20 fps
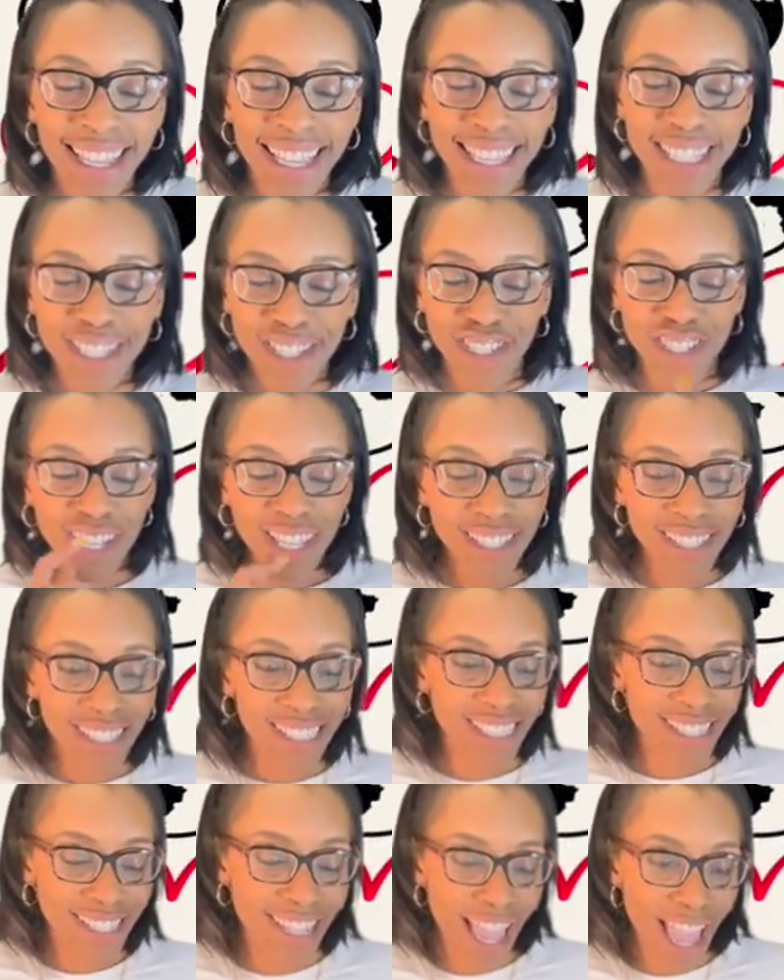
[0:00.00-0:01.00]
In
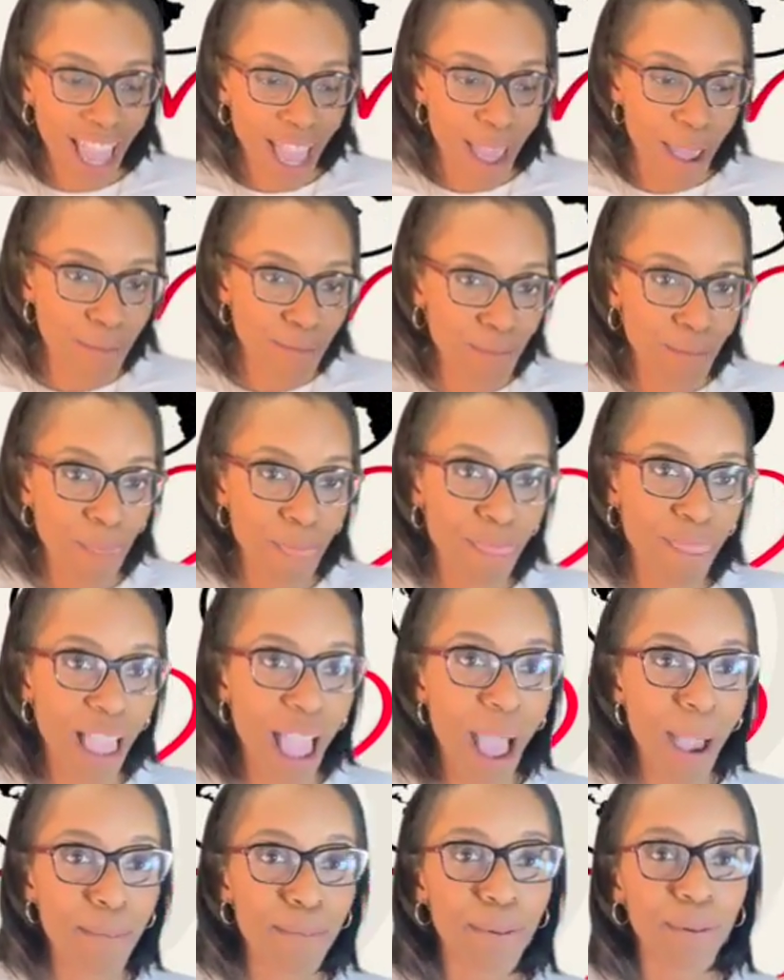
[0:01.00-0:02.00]
Jesus' name,
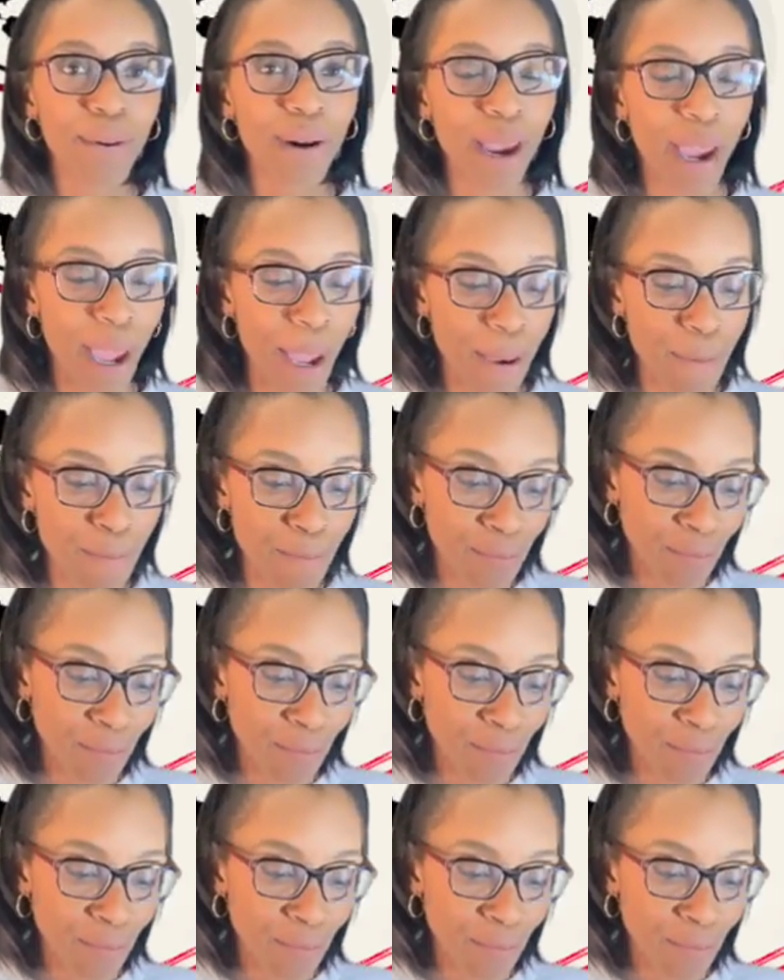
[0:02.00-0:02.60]
I pray.